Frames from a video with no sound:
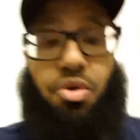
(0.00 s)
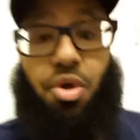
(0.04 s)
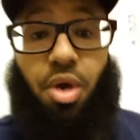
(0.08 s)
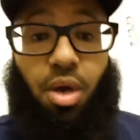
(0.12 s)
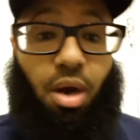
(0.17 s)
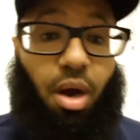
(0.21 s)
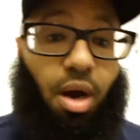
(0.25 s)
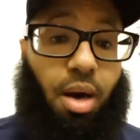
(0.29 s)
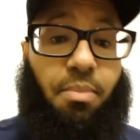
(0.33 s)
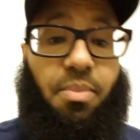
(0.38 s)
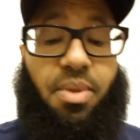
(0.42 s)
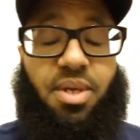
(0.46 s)
know, your
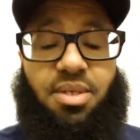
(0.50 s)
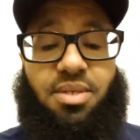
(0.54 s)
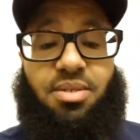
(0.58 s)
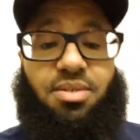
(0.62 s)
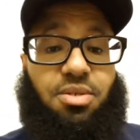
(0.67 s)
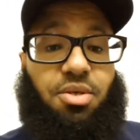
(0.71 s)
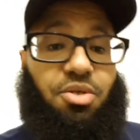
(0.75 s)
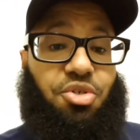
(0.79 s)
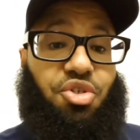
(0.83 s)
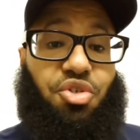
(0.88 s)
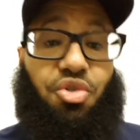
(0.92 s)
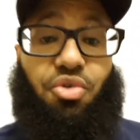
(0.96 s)

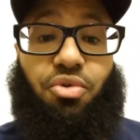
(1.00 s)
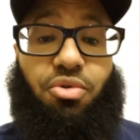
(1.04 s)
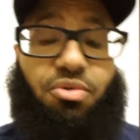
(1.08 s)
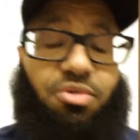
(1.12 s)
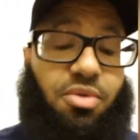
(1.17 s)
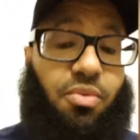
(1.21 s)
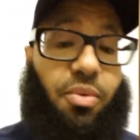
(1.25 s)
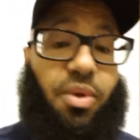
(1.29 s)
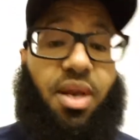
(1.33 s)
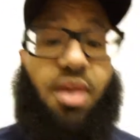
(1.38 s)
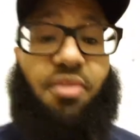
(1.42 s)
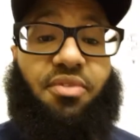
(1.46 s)
garments, your
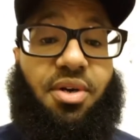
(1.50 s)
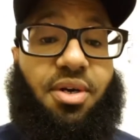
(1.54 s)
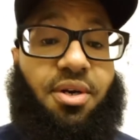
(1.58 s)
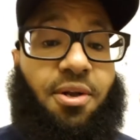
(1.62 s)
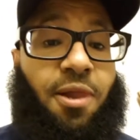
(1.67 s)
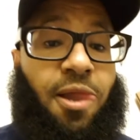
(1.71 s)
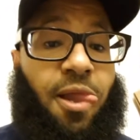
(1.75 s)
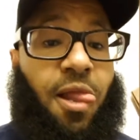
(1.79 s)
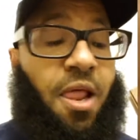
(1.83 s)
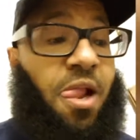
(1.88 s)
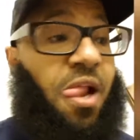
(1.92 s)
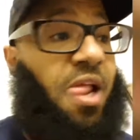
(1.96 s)
shoes or
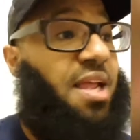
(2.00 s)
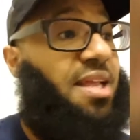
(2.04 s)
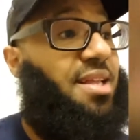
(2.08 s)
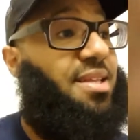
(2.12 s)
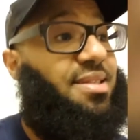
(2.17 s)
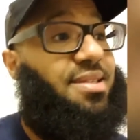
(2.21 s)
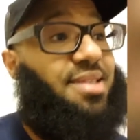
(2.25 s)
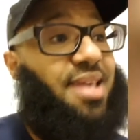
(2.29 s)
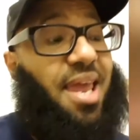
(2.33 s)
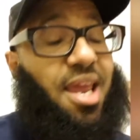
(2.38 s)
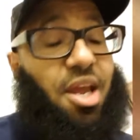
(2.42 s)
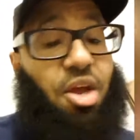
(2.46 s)
whatever,
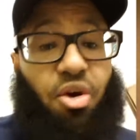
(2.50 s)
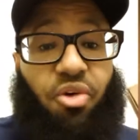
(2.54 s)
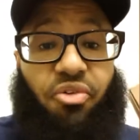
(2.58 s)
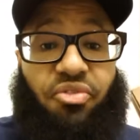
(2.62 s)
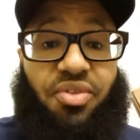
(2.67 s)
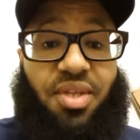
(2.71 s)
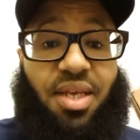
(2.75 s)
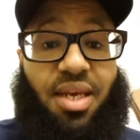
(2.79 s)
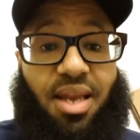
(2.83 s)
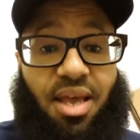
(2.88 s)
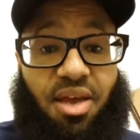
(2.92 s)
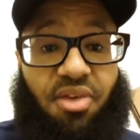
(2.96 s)
take
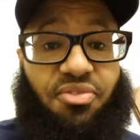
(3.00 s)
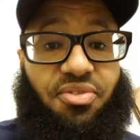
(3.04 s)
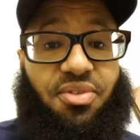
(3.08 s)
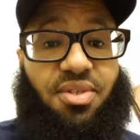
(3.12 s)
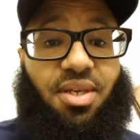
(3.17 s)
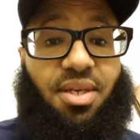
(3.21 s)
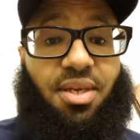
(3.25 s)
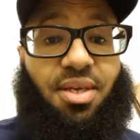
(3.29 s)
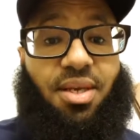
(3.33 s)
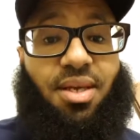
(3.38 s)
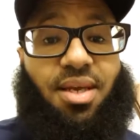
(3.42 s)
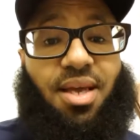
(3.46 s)
off the
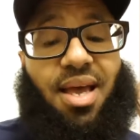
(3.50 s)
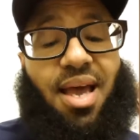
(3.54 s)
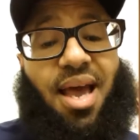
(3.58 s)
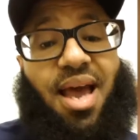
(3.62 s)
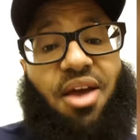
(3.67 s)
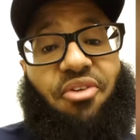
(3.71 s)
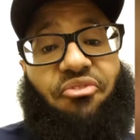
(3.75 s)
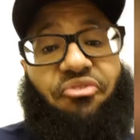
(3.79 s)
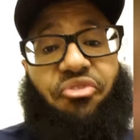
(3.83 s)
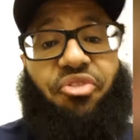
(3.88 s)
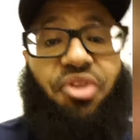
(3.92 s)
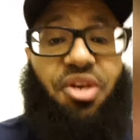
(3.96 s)
left
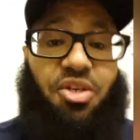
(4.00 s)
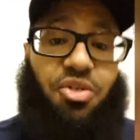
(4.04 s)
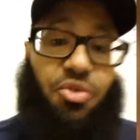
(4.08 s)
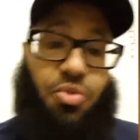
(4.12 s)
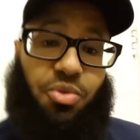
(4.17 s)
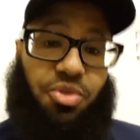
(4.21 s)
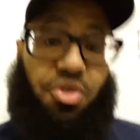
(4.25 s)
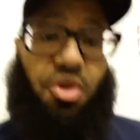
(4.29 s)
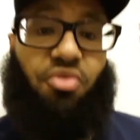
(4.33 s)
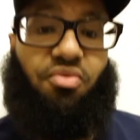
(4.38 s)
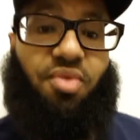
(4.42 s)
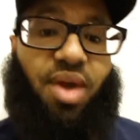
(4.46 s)
and finish
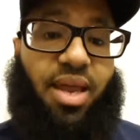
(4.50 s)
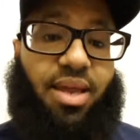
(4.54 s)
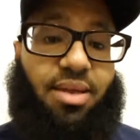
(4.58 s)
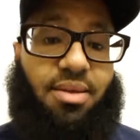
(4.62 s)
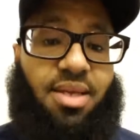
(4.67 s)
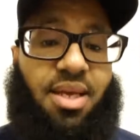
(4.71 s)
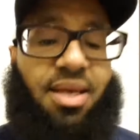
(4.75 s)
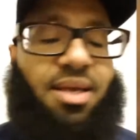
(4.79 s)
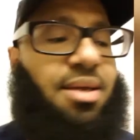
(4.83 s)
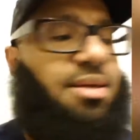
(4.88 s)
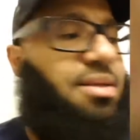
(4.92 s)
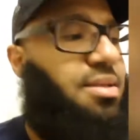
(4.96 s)
with your right.
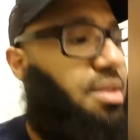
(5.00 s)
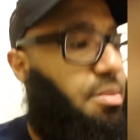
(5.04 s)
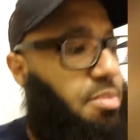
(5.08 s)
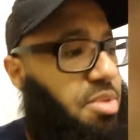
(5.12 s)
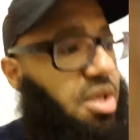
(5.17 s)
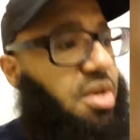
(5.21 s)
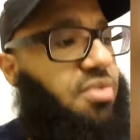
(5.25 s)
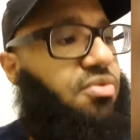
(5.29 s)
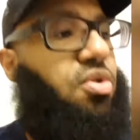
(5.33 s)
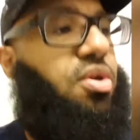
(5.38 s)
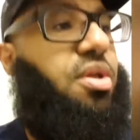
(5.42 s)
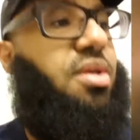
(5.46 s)
Let
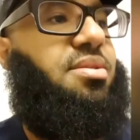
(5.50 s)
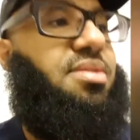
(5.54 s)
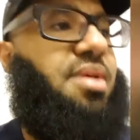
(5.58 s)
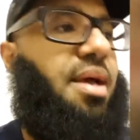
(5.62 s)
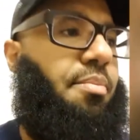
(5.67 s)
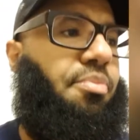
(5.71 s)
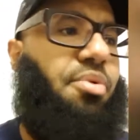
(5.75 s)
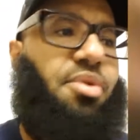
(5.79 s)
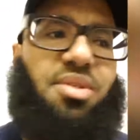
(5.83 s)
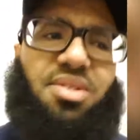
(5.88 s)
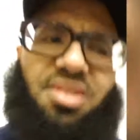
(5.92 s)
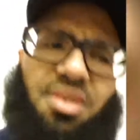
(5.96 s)
me give you an
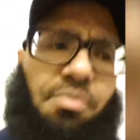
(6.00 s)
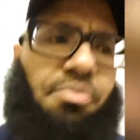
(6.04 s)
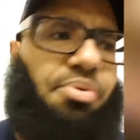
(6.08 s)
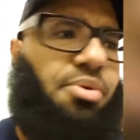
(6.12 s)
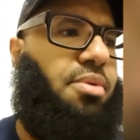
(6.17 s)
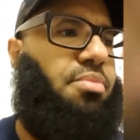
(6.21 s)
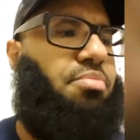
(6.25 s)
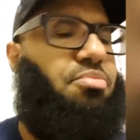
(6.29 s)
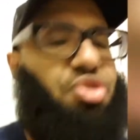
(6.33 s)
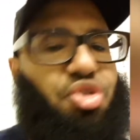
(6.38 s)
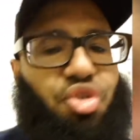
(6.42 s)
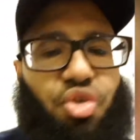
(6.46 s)
example. Simple.